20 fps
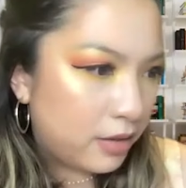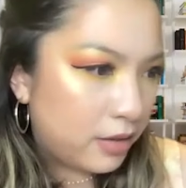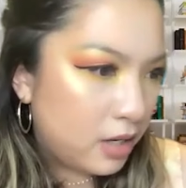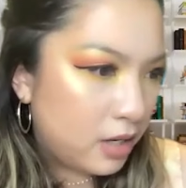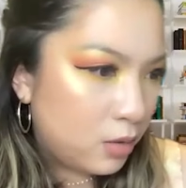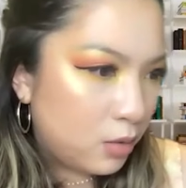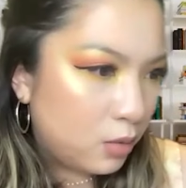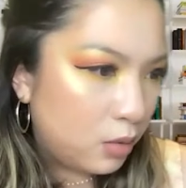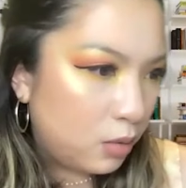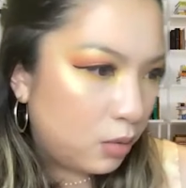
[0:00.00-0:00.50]

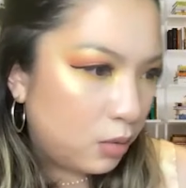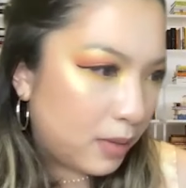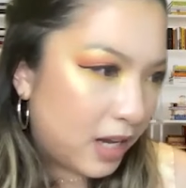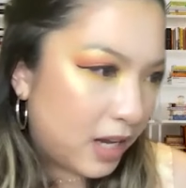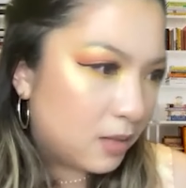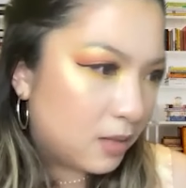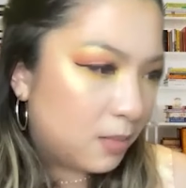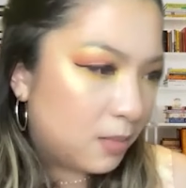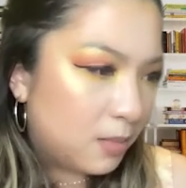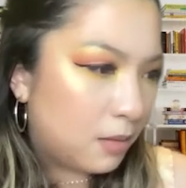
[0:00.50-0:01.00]
3 cool
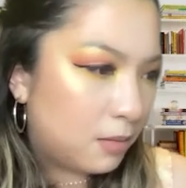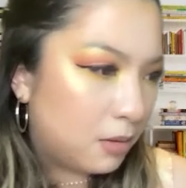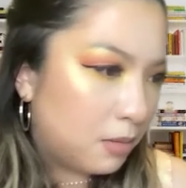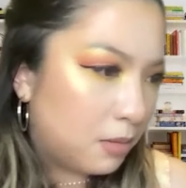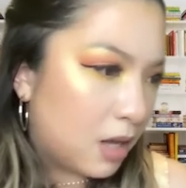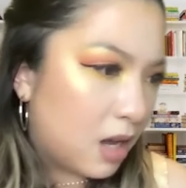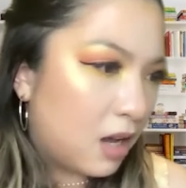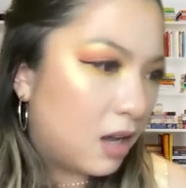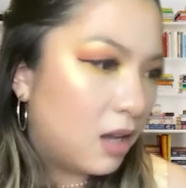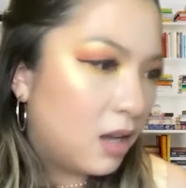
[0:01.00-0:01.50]
ways, blah, blah,
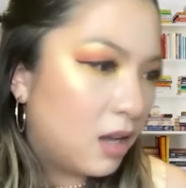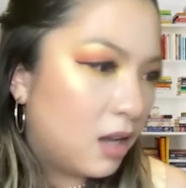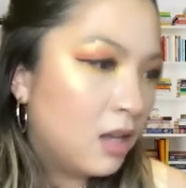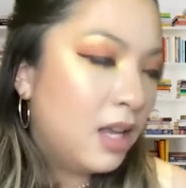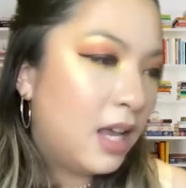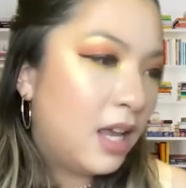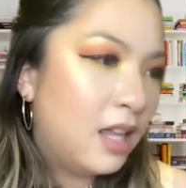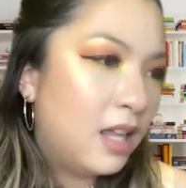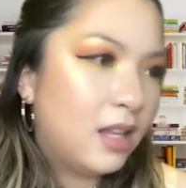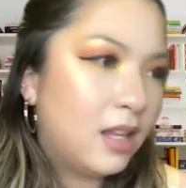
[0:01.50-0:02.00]
blah.
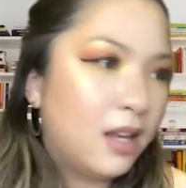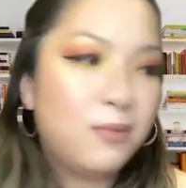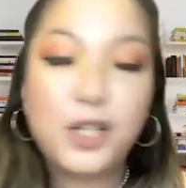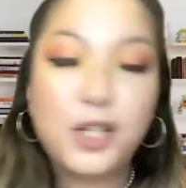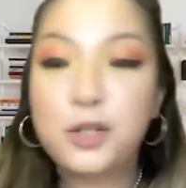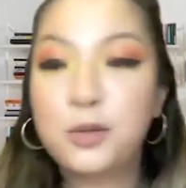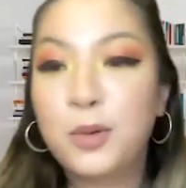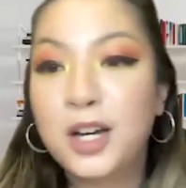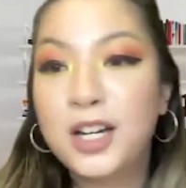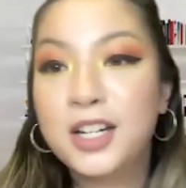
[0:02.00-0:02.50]
And then
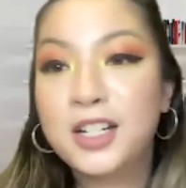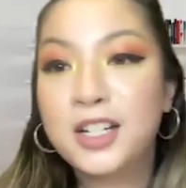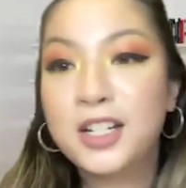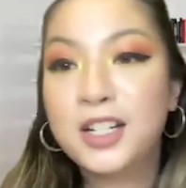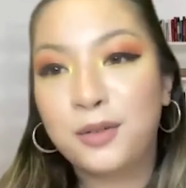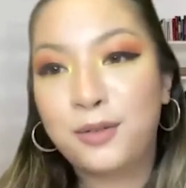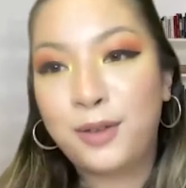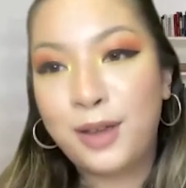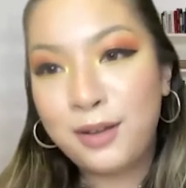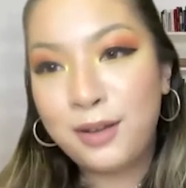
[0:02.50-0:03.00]
which one
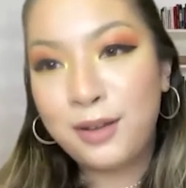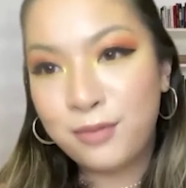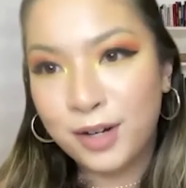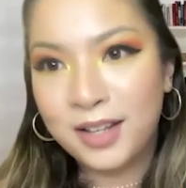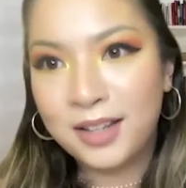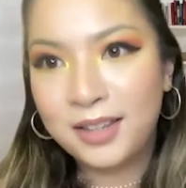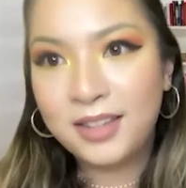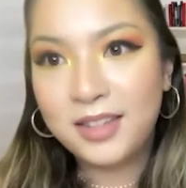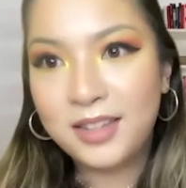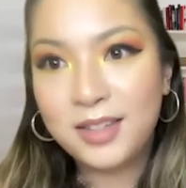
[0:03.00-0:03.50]
is your
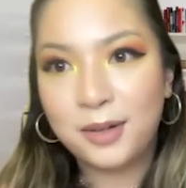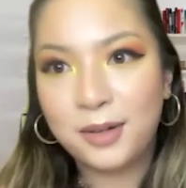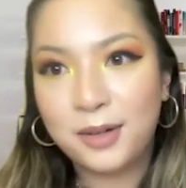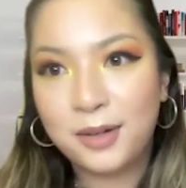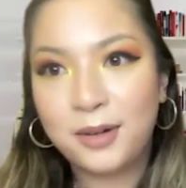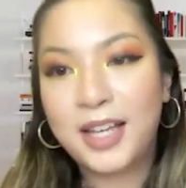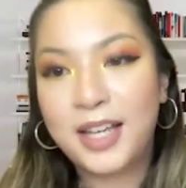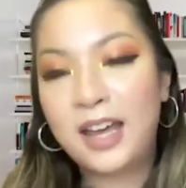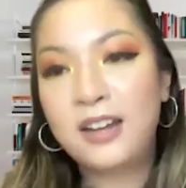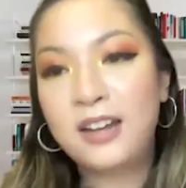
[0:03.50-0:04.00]
favorite?
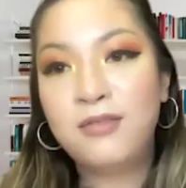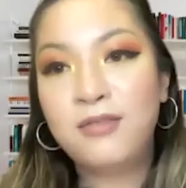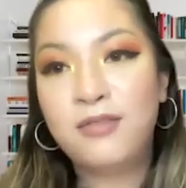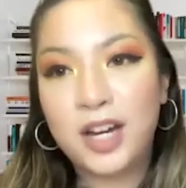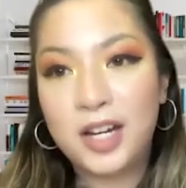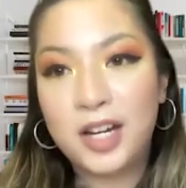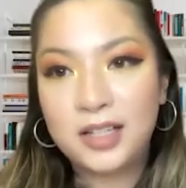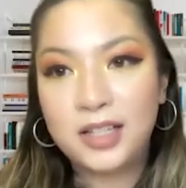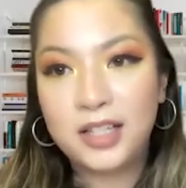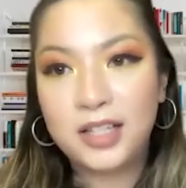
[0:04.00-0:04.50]
So again,
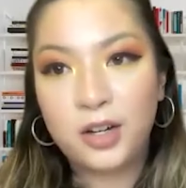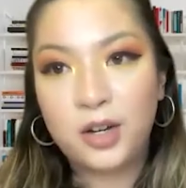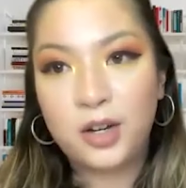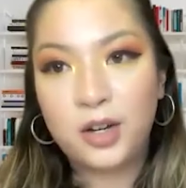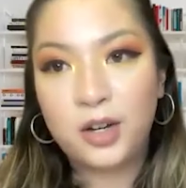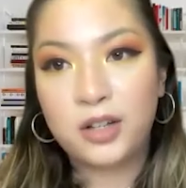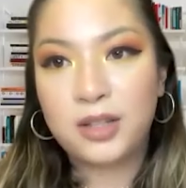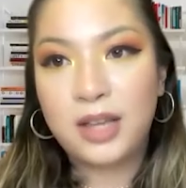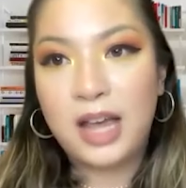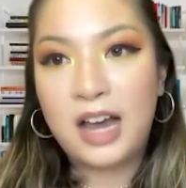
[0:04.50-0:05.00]
very clear
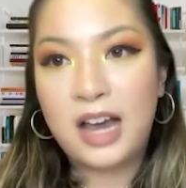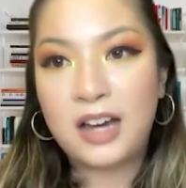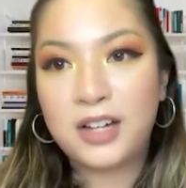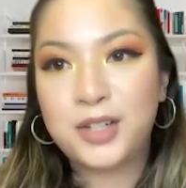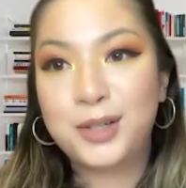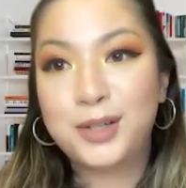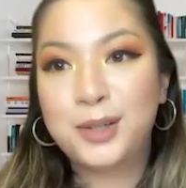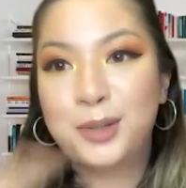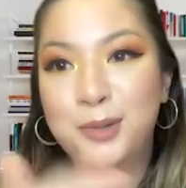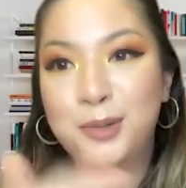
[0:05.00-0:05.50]
calls to
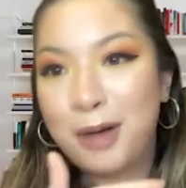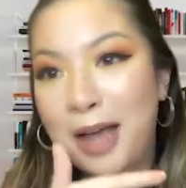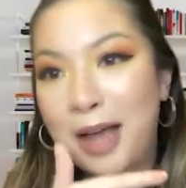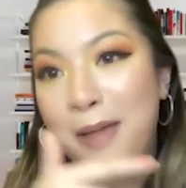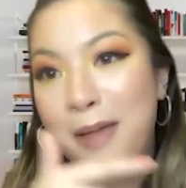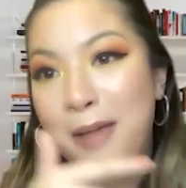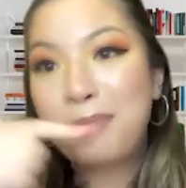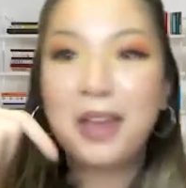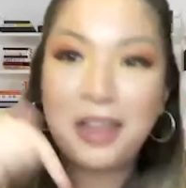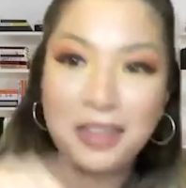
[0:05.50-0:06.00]
action,
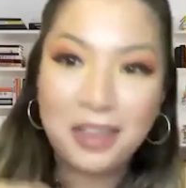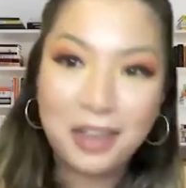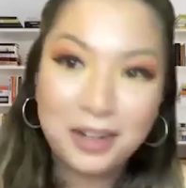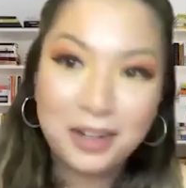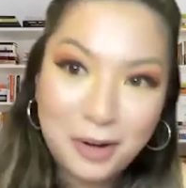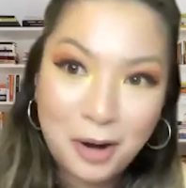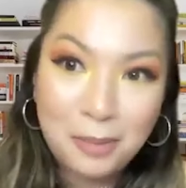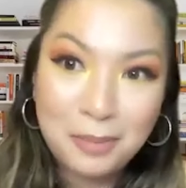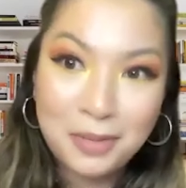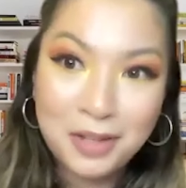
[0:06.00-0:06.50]
swipe, and
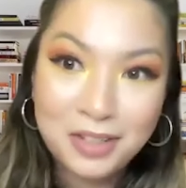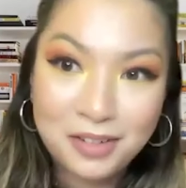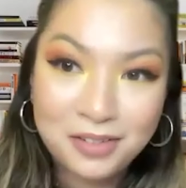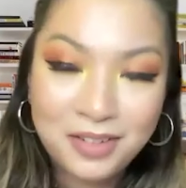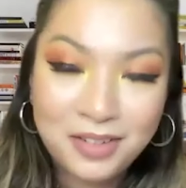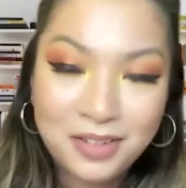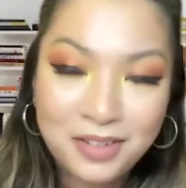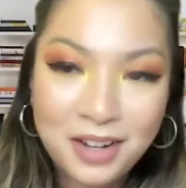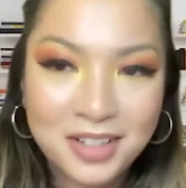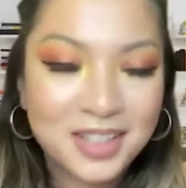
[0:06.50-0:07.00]
then comment your
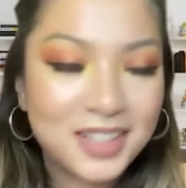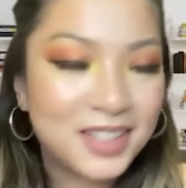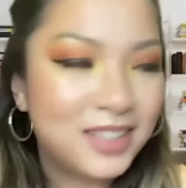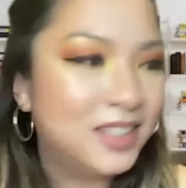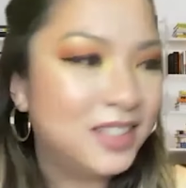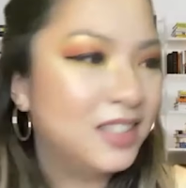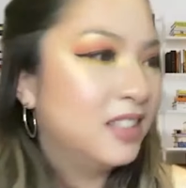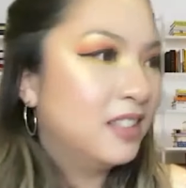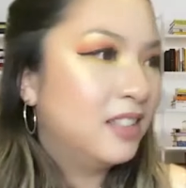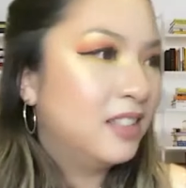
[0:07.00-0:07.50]
favorite.